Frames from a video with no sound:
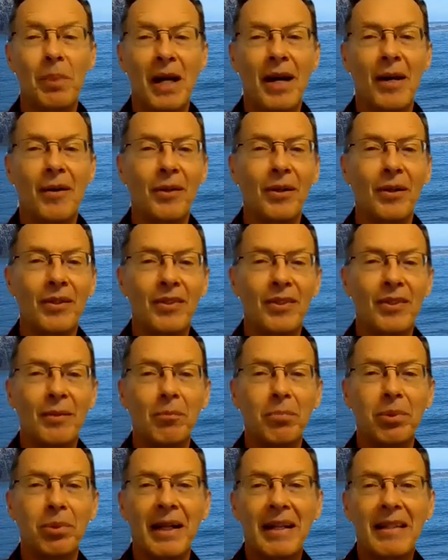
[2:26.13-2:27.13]
powers
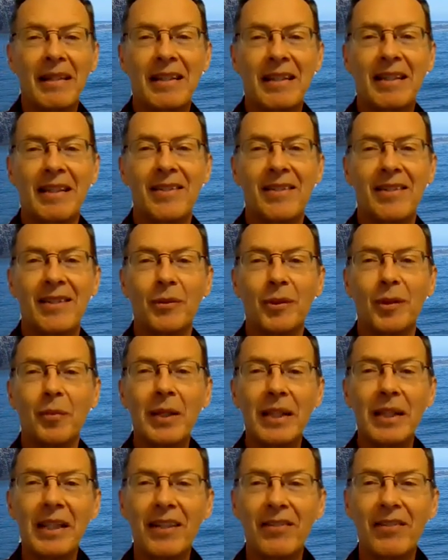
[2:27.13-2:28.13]
and blessings that
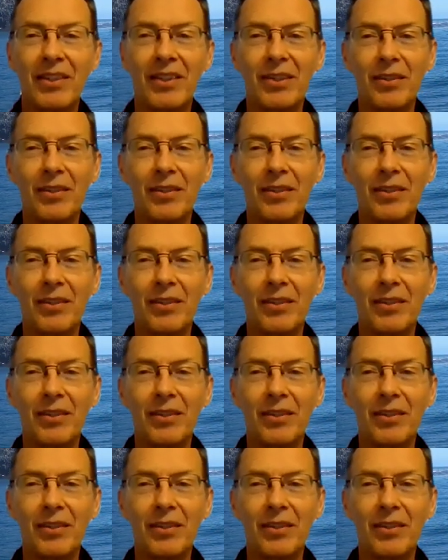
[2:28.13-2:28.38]
will be given